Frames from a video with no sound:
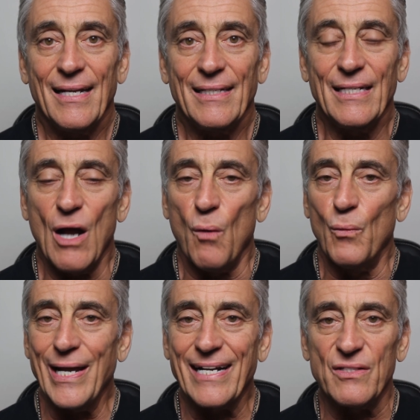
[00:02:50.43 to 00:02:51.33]
you know,
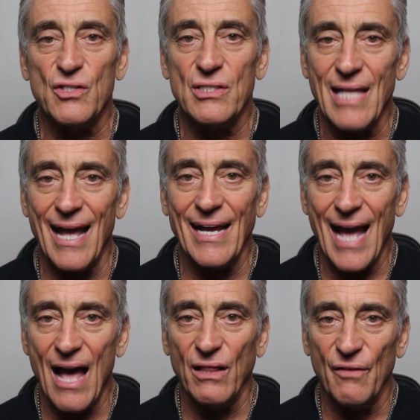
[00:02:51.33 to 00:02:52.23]
we could
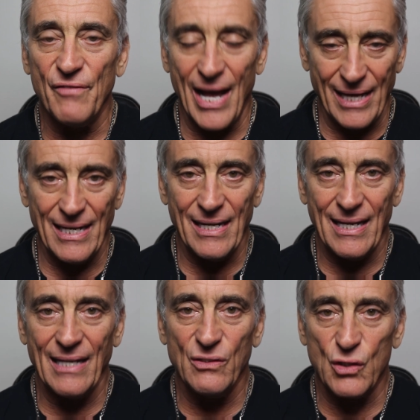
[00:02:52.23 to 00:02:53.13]
stay elevated
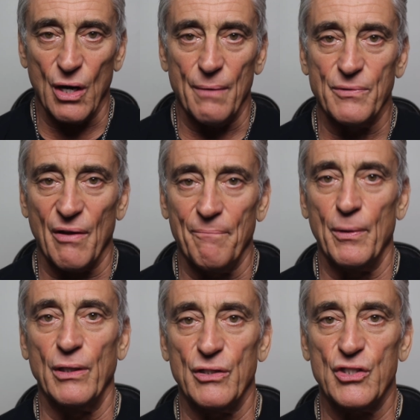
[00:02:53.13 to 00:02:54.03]
in terms of
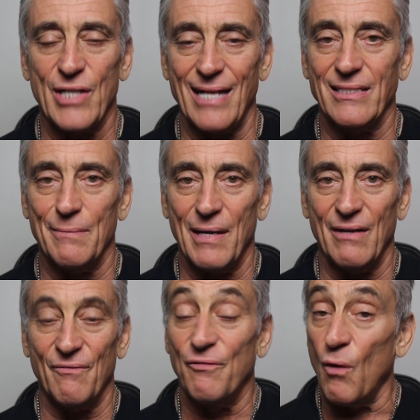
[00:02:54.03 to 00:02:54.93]
bullish
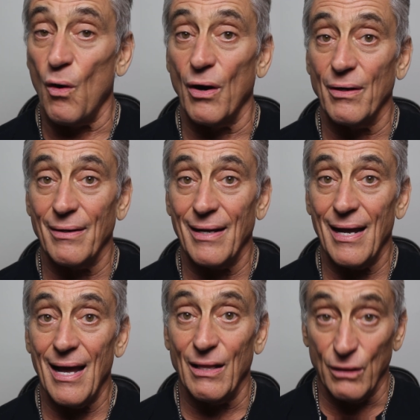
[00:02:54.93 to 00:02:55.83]
sentiment for
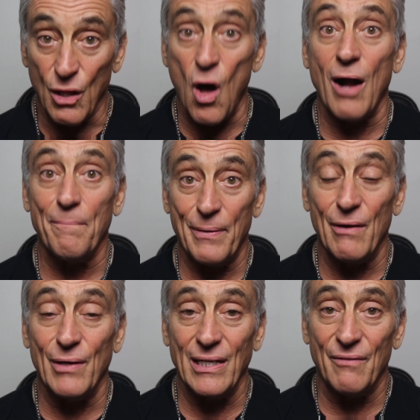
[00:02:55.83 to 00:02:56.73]
a long
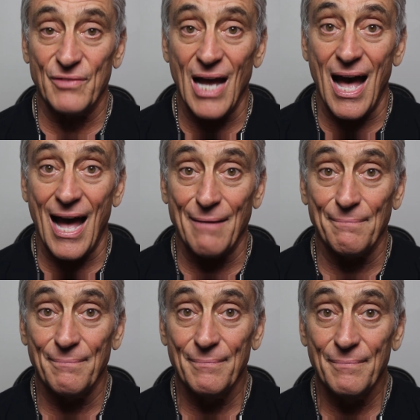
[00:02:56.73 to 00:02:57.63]
period of time.
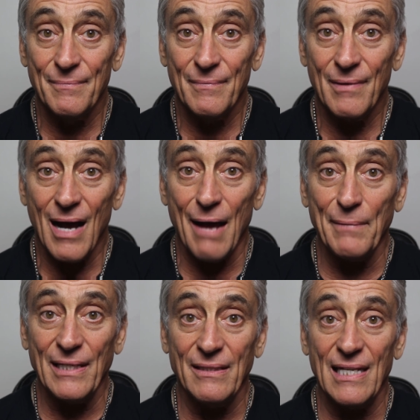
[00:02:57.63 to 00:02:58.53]
I
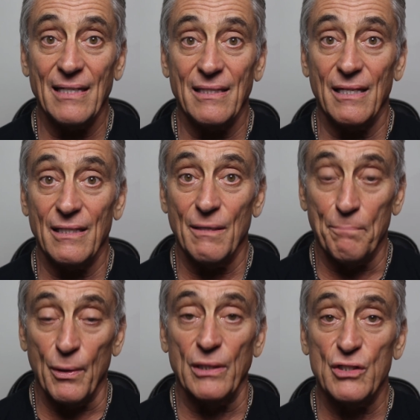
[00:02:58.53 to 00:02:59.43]
mean, the
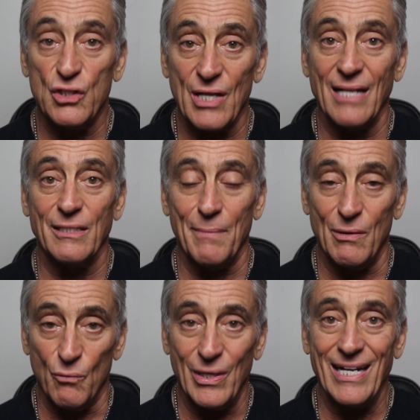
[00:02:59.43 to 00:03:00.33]
bullish
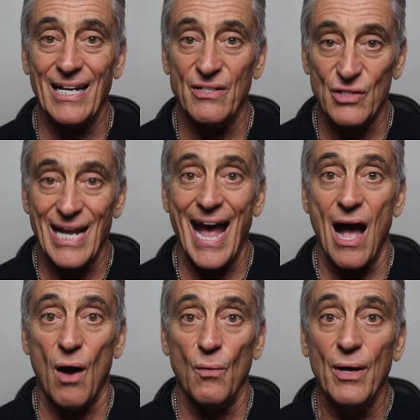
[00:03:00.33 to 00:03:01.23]
sentiment readings
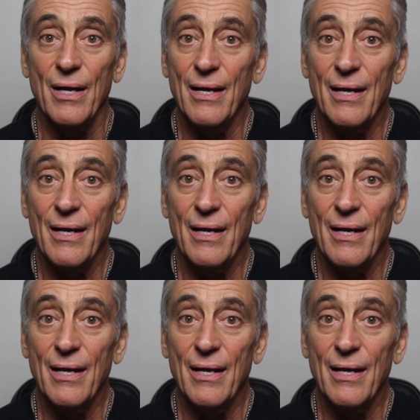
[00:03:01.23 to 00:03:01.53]
now